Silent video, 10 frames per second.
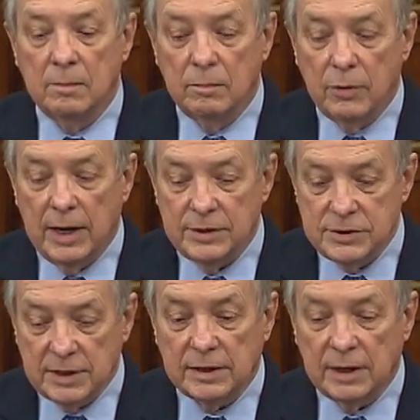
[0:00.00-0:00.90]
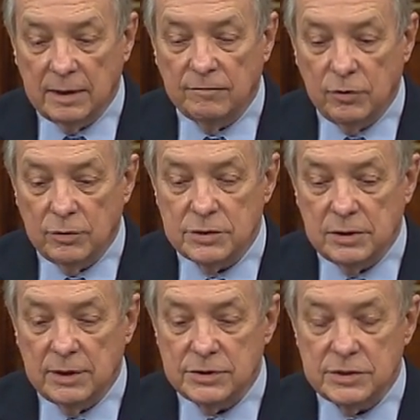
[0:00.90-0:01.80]
Brian Sicknick, of course,
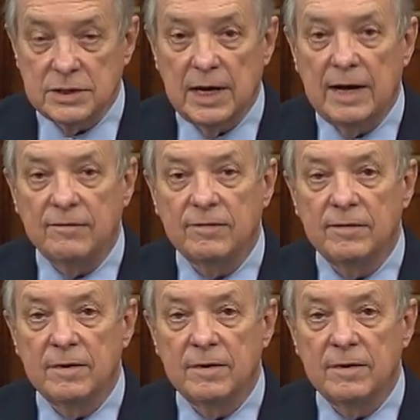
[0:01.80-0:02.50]
lost his life.